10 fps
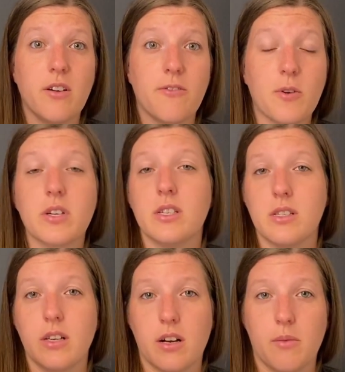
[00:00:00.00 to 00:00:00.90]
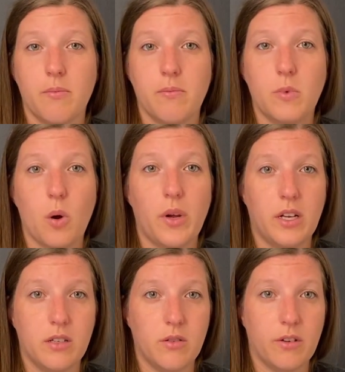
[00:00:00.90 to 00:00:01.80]
forces that are going
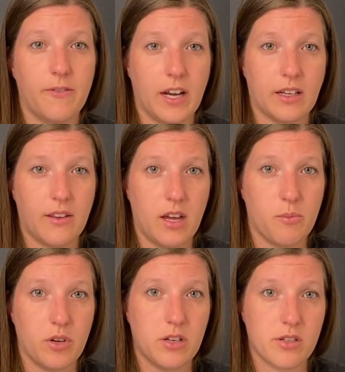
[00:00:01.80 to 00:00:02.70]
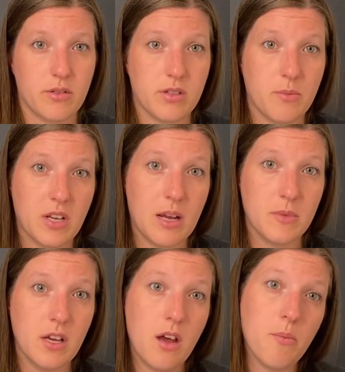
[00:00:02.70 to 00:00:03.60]
into effect on that bridge. So
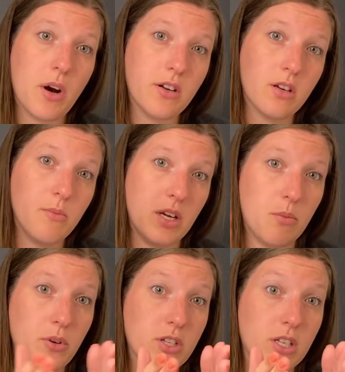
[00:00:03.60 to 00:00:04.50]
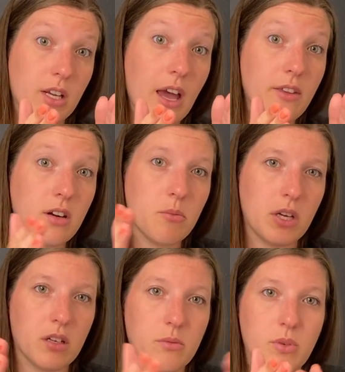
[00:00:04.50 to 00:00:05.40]
sometimes parts are being pushed together and
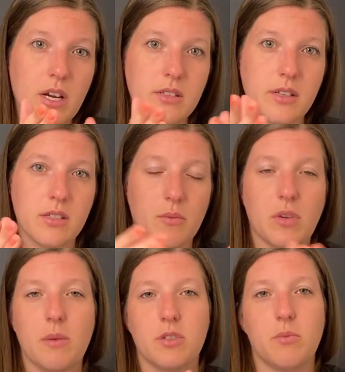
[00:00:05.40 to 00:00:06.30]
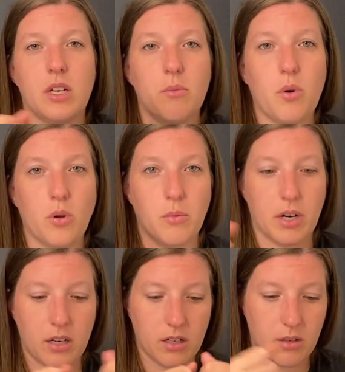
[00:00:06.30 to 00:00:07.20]
being compressed, and sometimes they're being pulled
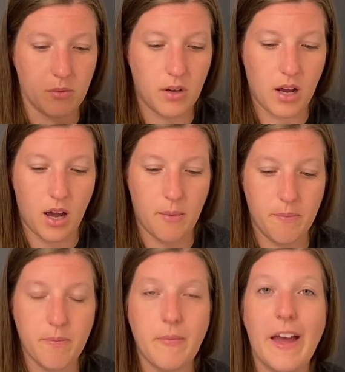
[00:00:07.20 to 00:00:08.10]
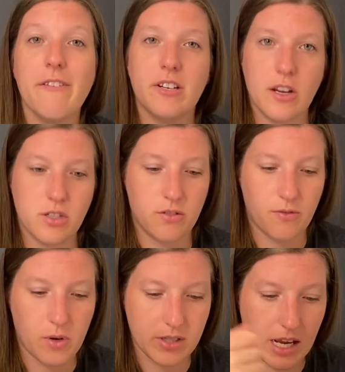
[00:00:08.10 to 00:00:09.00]
apart and have a tension
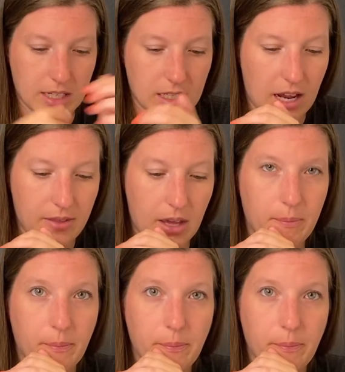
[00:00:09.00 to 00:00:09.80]
force acting on them.